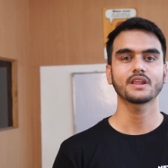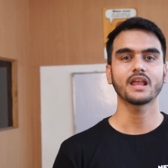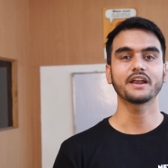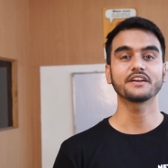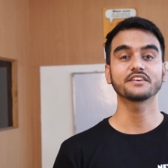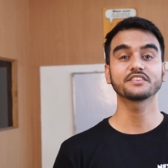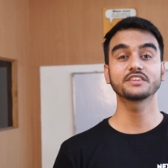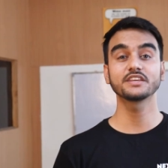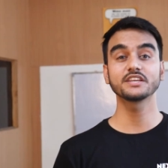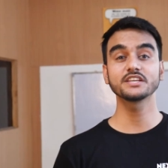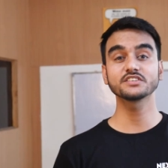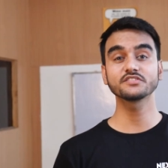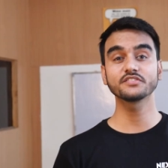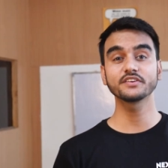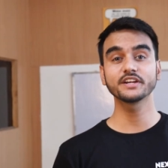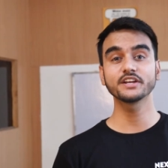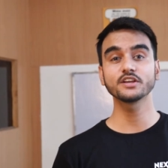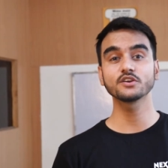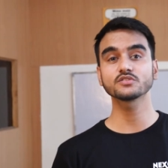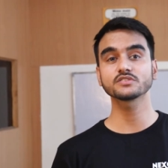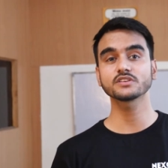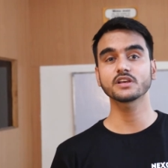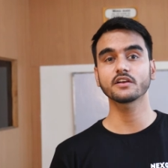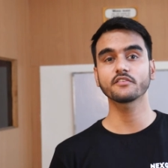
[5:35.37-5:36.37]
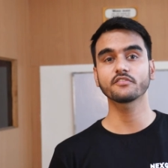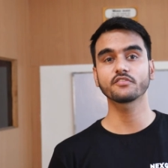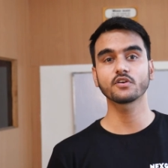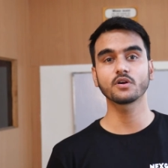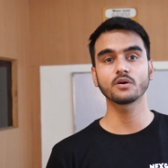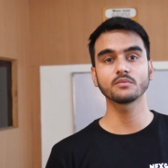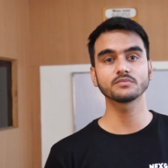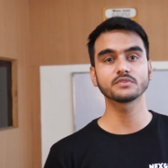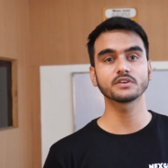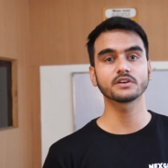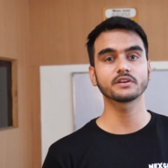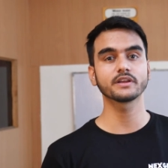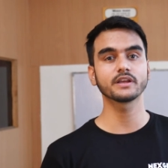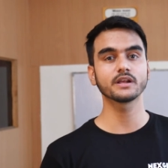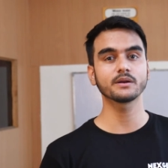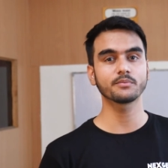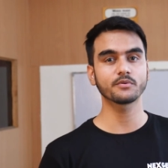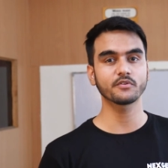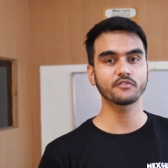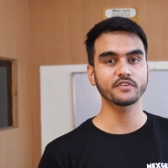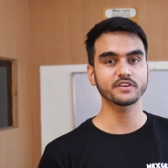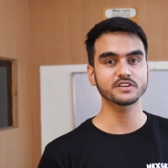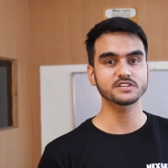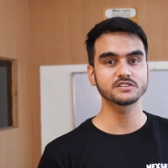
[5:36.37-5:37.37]
And these videos are from the real
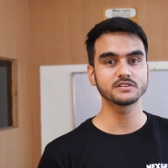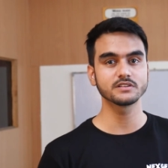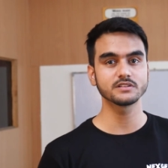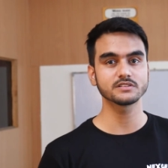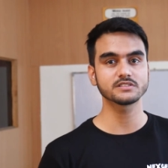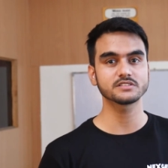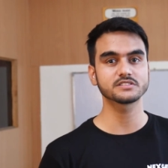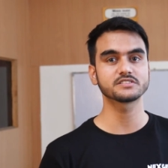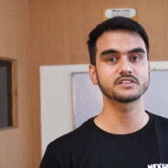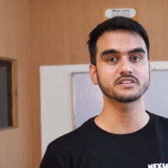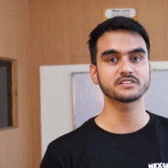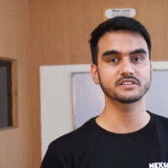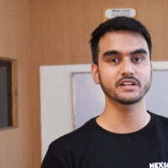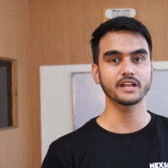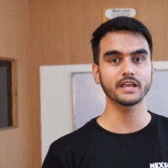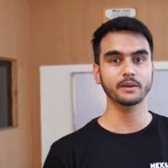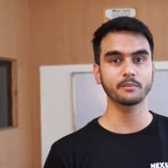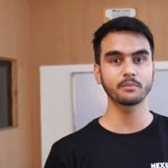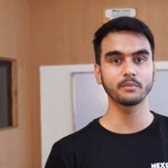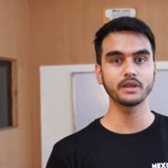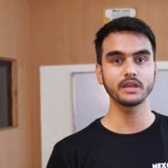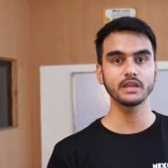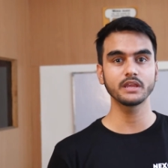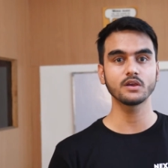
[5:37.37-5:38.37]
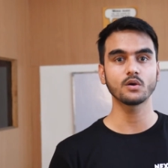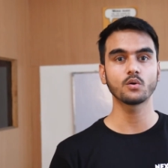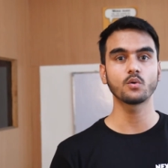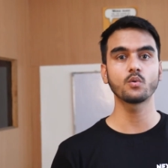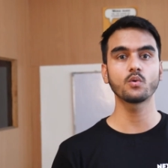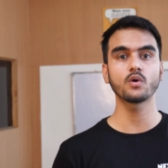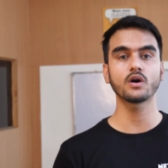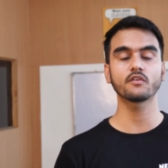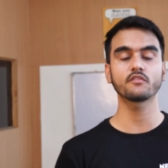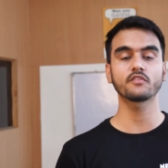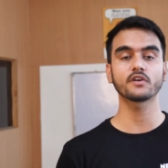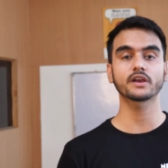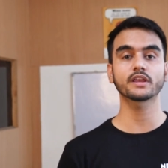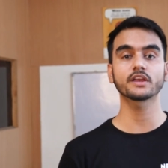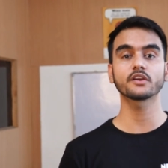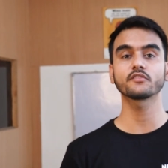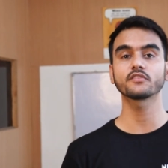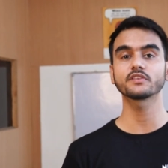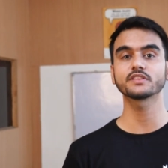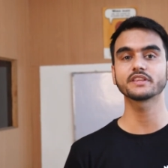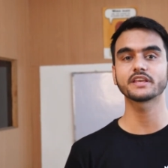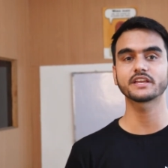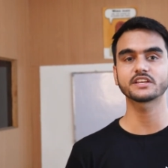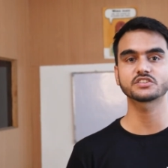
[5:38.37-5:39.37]
professionals just like me who are working
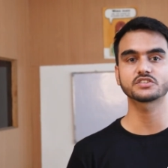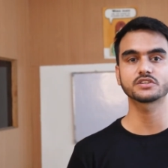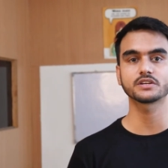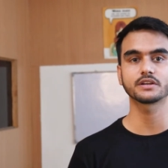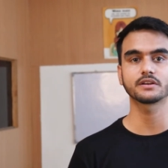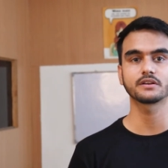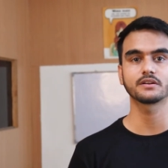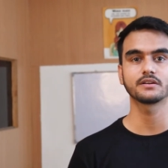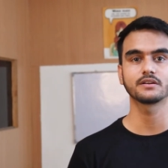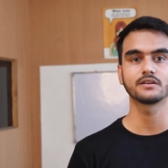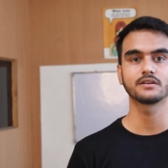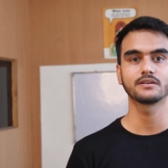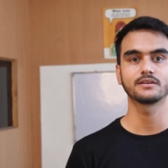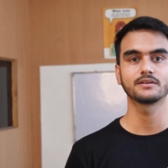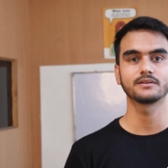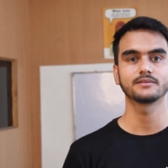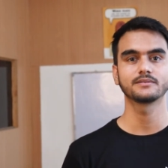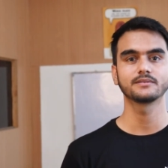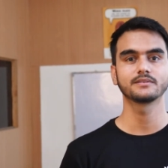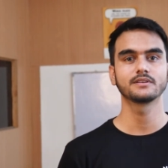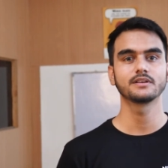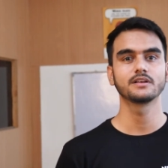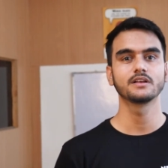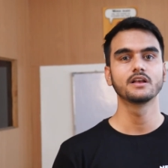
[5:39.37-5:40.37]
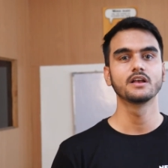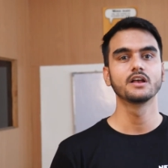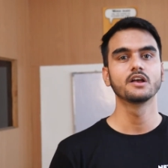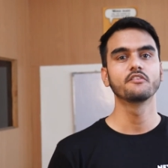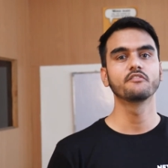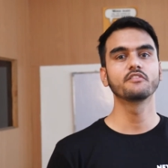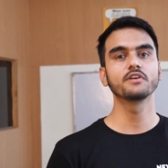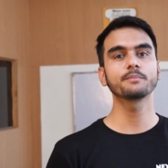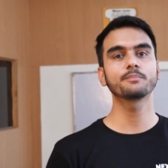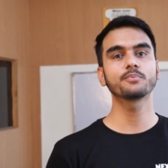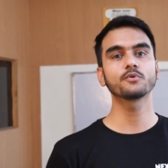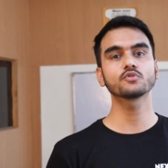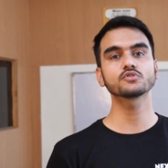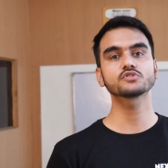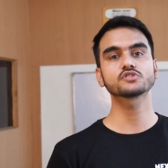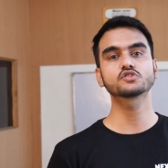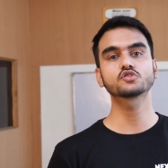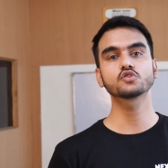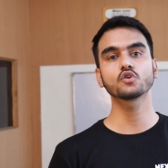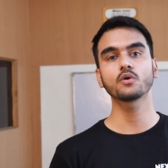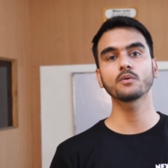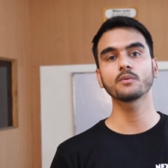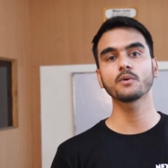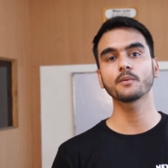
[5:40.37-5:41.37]
with NexGen. We post
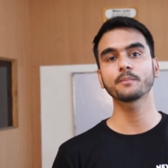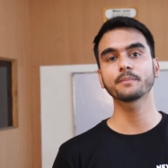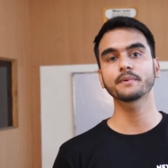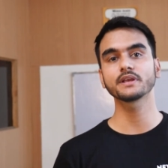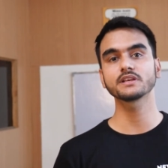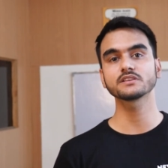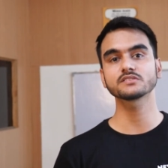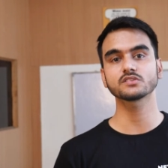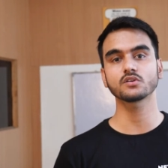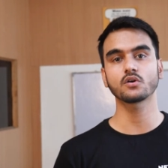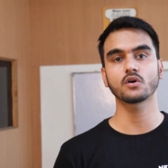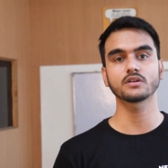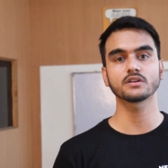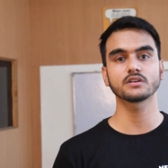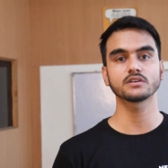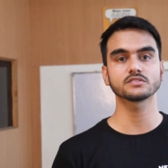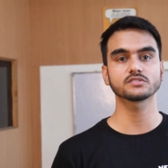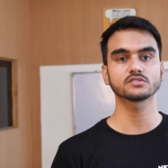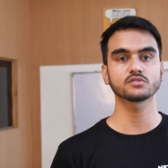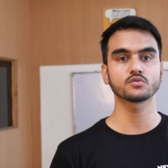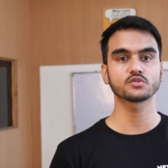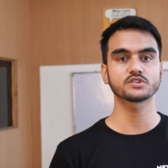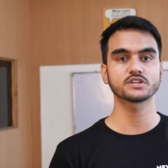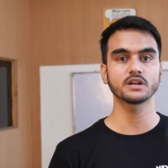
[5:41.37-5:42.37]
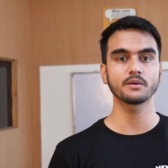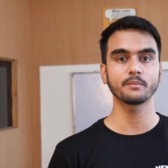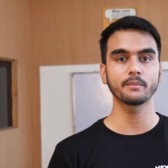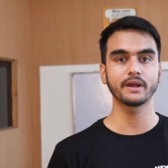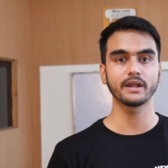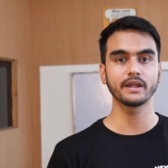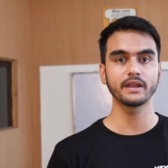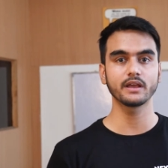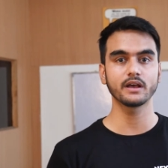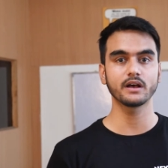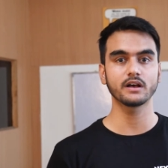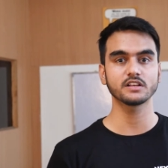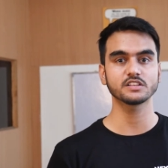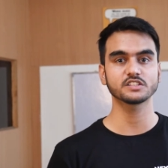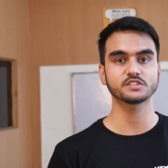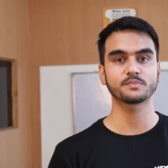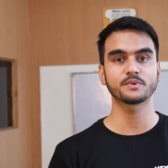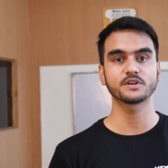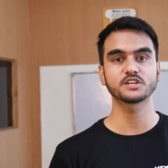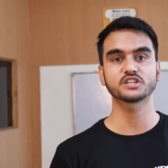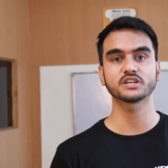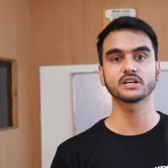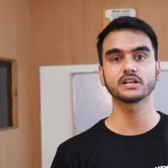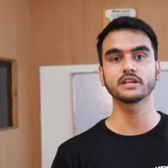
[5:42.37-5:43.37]
job openings on our social media,
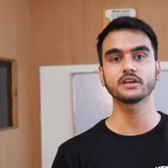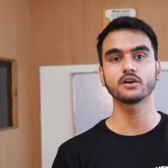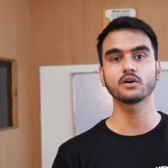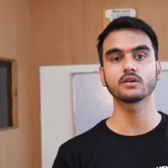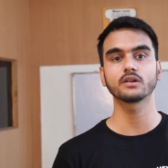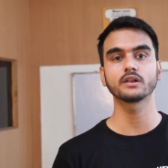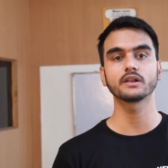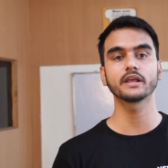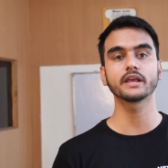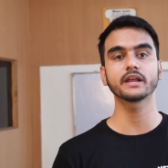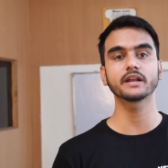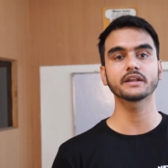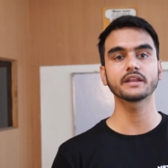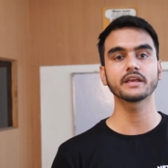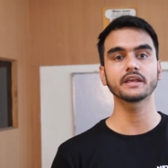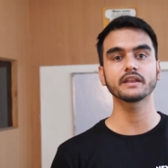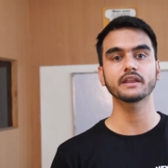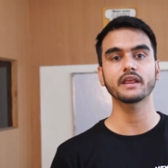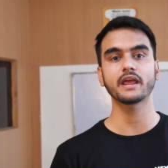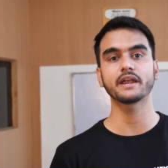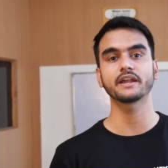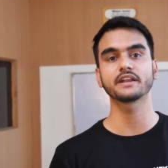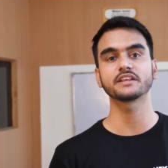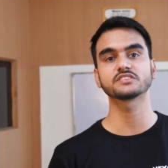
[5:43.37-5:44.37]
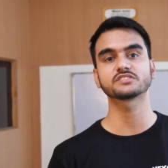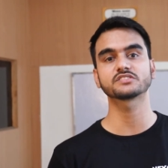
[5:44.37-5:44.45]
especially on LinkedIn and